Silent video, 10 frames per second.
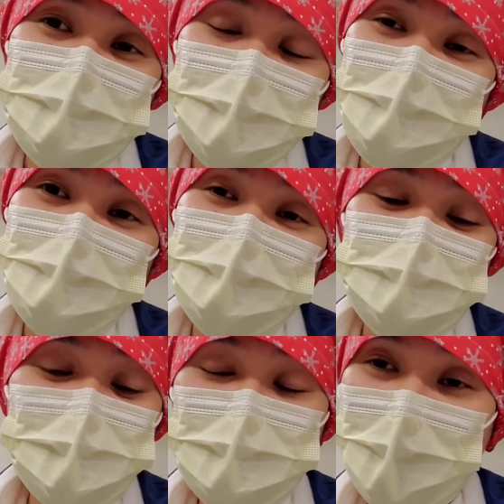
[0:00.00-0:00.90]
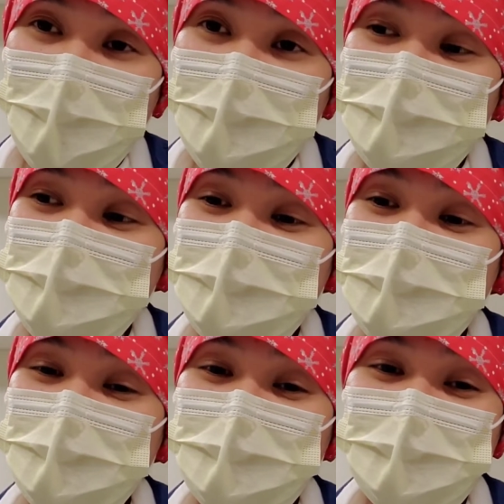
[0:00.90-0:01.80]
level, sometimes
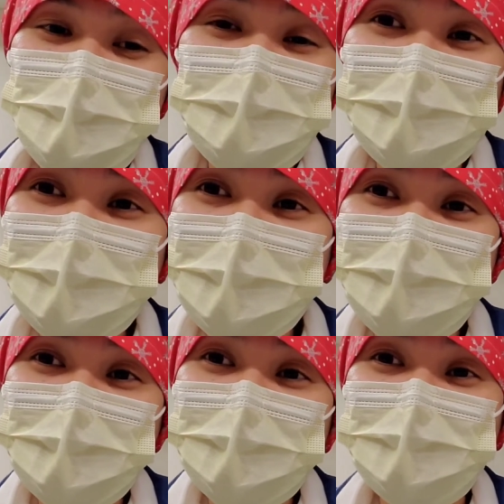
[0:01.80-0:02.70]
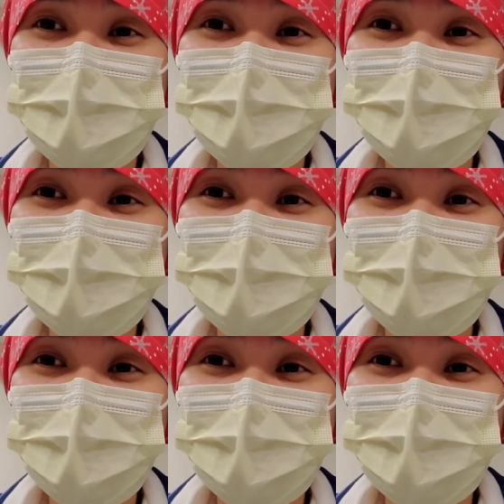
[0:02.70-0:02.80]
you don't really get to eat.